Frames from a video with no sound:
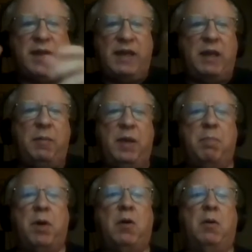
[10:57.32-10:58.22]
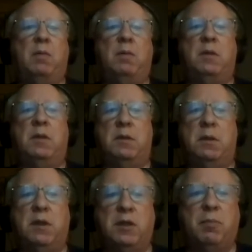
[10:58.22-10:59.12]
taking me apart
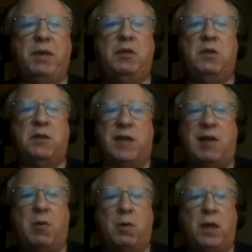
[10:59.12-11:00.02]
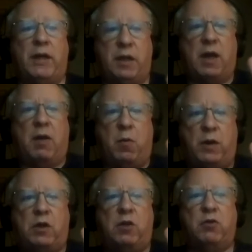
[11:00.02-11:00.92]
in little pieces, and I don't like it. I
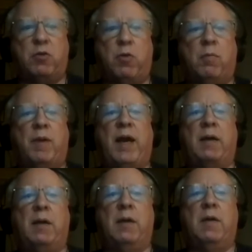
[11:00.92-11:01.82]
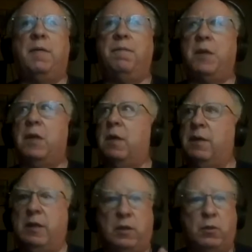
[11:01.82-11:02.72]
want control back,
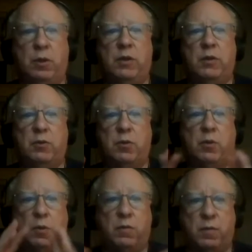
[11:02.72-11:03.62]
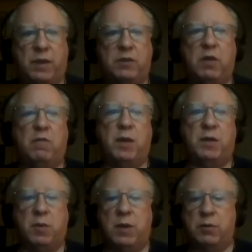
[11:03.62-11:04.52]
including control over myself, my
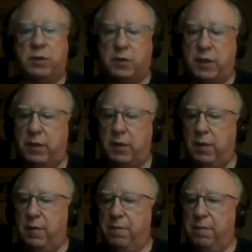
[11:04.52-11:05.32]
surroundings. And